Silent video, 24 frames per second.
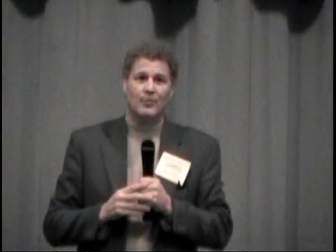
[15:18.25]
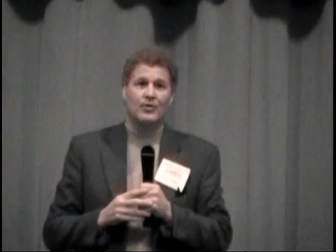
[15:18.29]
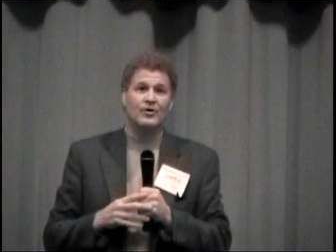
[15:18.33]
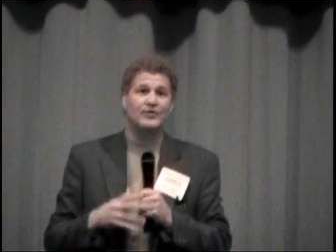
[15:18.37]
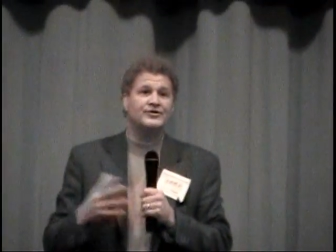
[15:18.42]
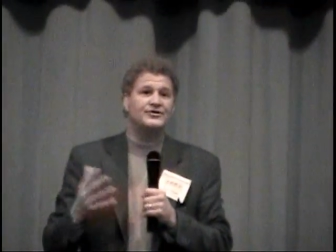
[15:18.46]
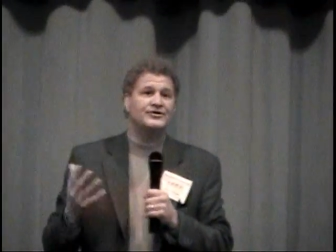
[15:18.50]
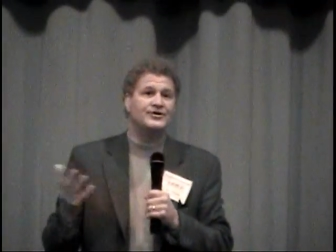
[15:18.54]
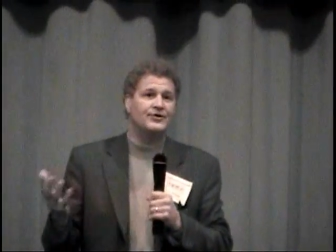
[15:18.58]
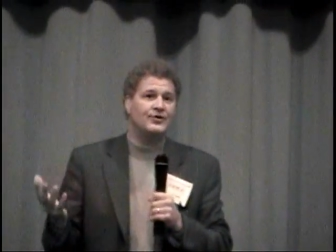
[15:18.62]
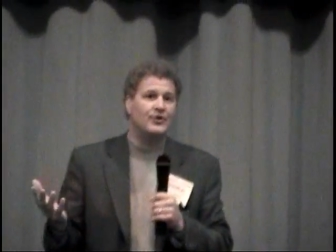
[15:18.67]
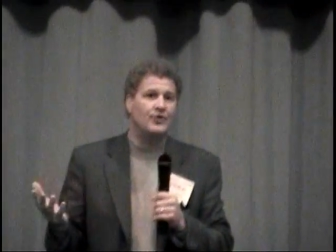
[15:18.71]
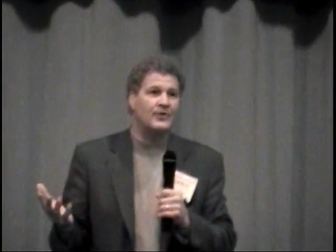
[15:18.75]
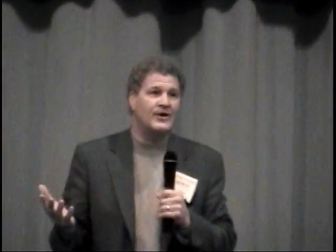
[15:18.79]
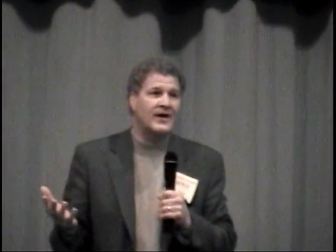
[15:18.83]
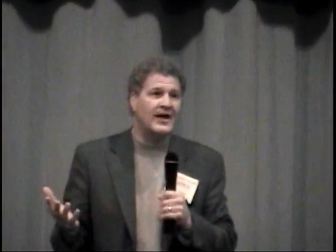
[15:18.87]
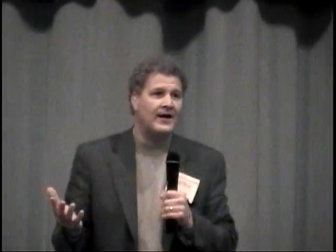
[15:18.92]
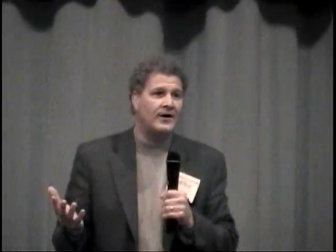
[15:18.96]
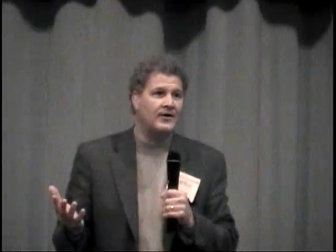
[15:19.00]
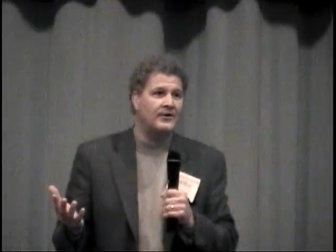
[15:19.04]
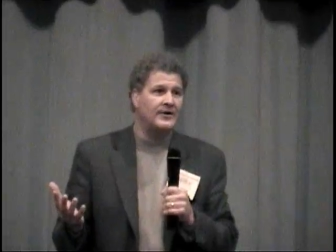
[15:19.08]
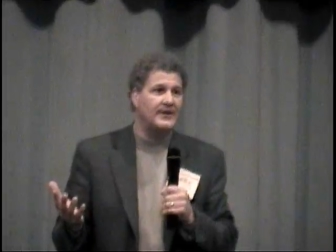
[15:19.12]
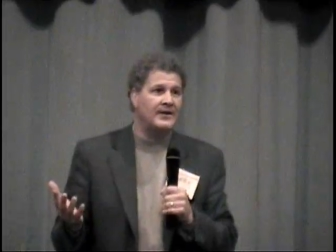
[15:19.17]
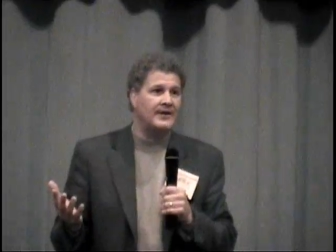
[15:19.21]
We're Juneau
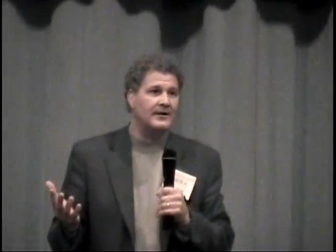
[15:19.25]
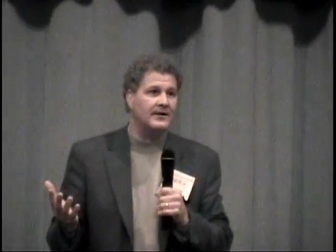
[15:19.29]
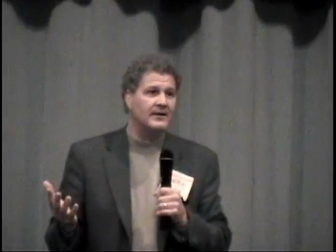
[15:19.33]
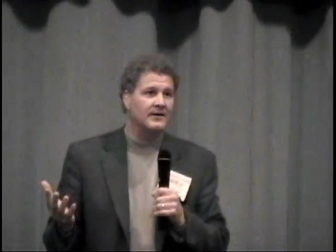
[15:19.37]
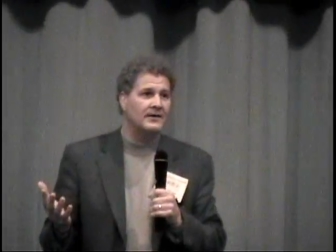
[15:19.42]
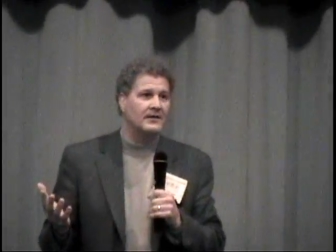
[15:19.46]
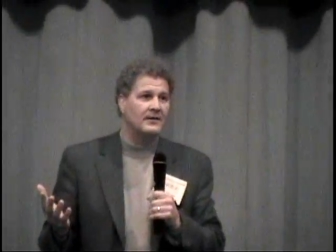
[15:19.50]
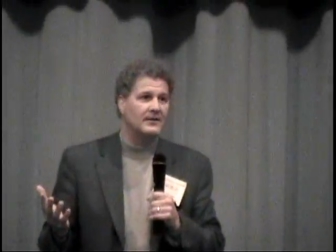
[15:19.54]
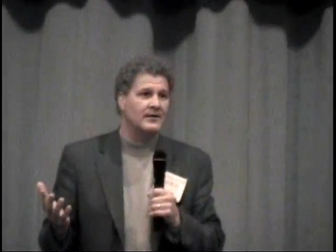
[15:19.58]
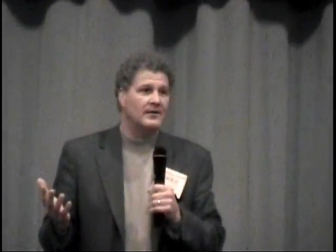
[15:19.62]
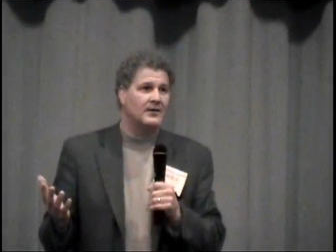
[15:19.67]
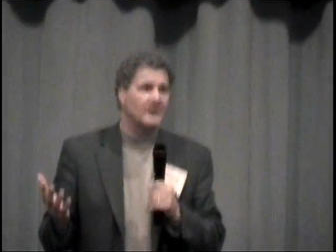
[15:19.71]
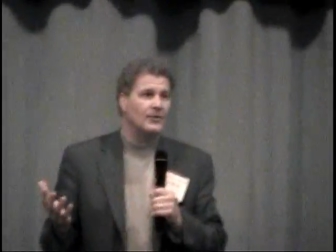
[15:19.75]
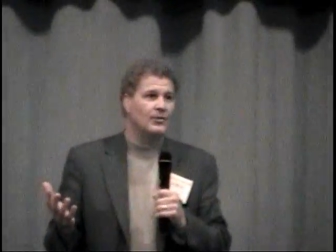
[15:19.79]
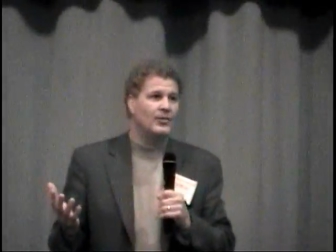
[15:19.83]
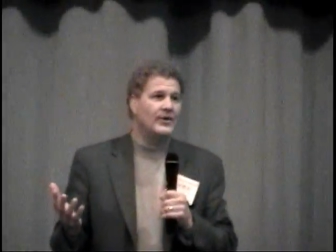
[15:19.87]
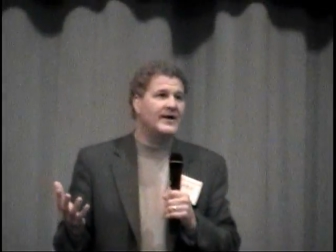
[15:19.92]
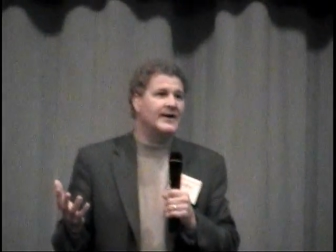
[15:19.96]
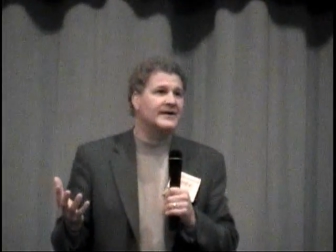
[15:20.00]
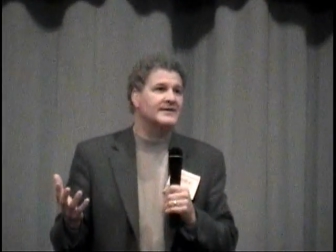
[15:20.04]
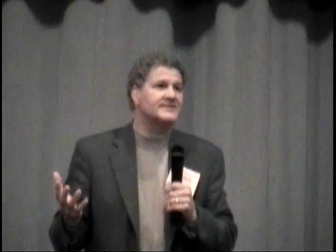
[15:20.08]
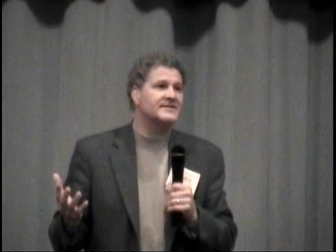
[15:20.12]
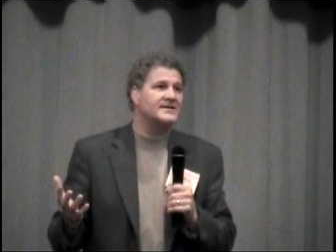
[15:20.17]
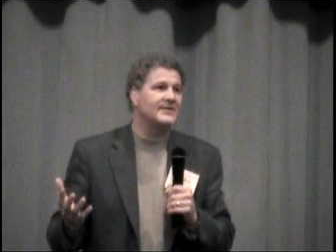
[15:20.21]
County.
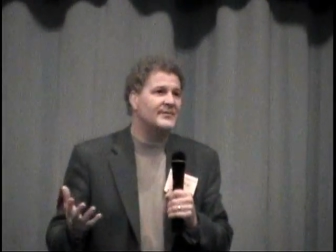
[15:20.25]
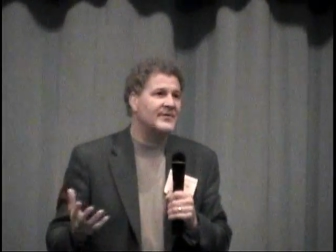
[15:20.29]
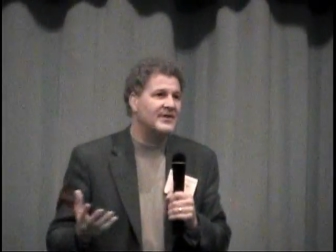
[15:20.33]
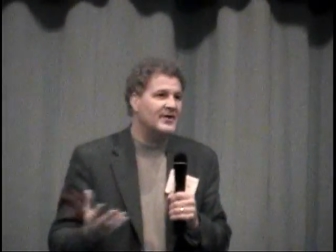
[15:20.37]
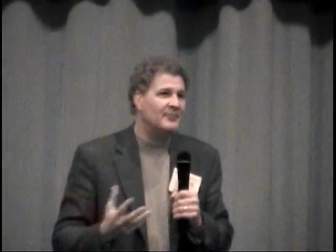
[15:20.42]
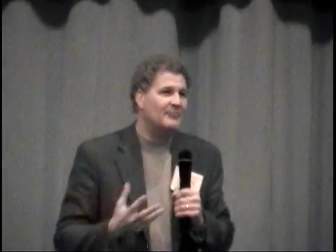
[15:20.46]
We got some